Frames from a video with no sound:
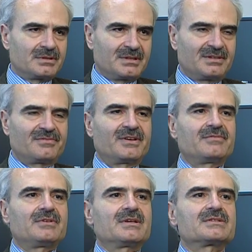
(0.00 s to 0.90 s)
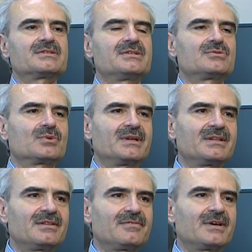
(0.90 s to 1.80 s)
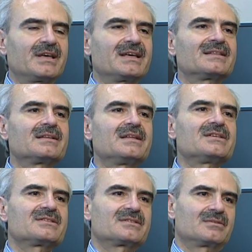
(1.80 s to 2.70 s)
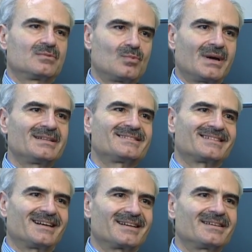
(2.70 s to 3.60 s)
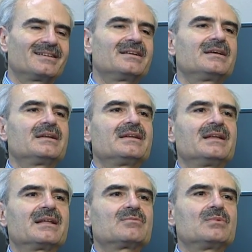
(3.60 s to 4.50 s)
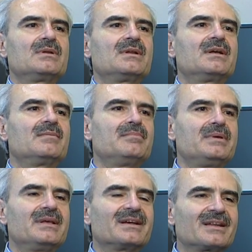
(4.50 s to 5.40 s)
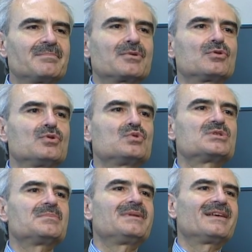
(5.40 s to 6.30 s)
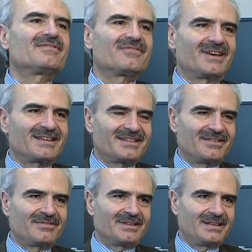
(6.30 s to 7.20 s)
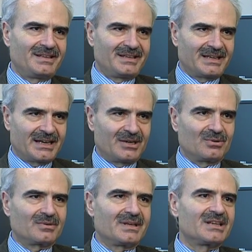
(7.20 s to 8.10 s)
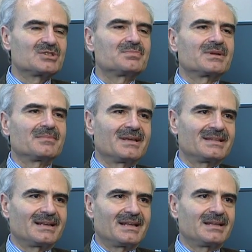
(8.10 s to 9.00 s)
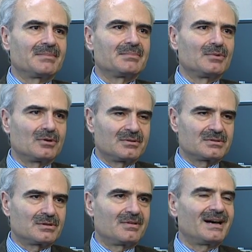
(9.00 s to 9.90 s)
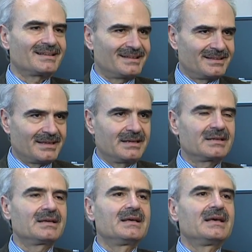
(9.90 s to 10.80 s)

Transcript: in five years is to identify at least one drug that will be reproducibly effective in our experimental animal models of heart attack